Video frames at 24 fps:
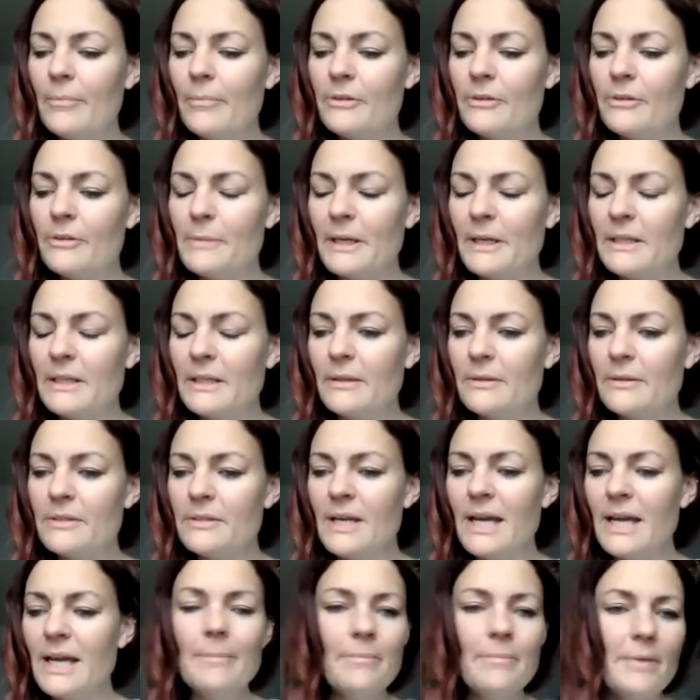respecting their
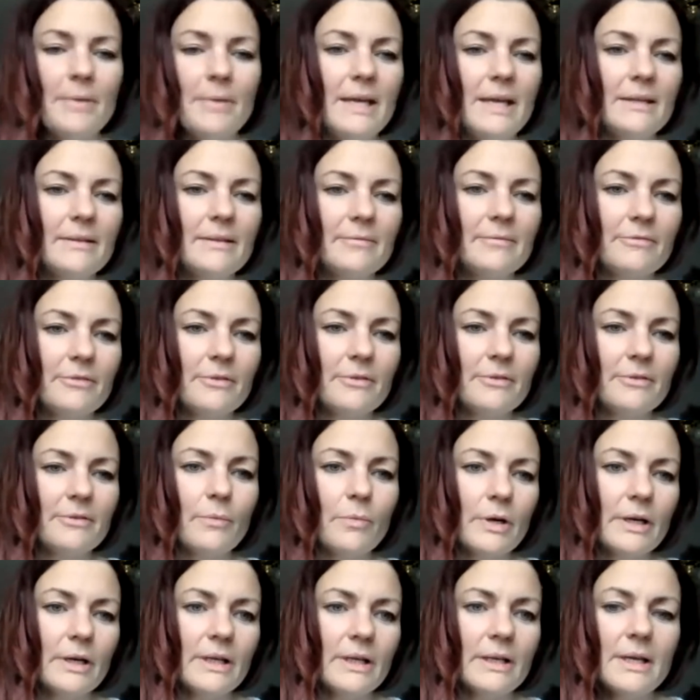time, paying them for the
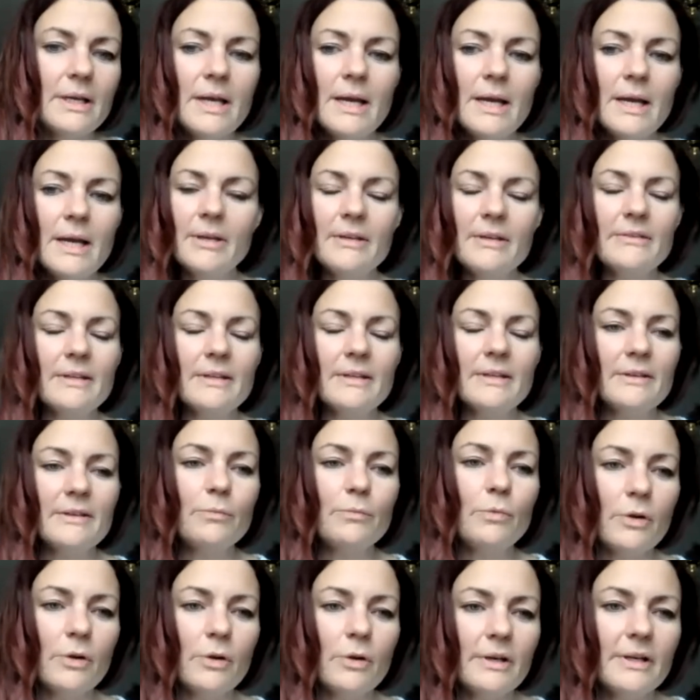work, because it
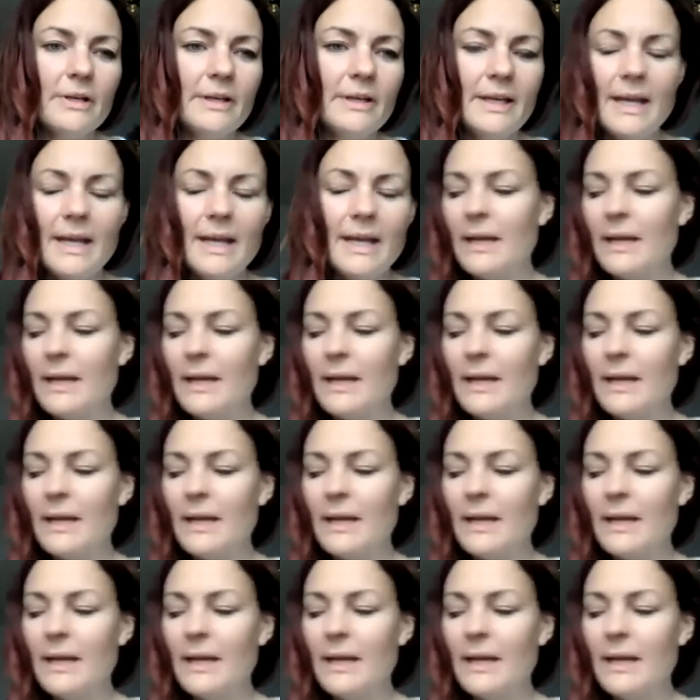is work.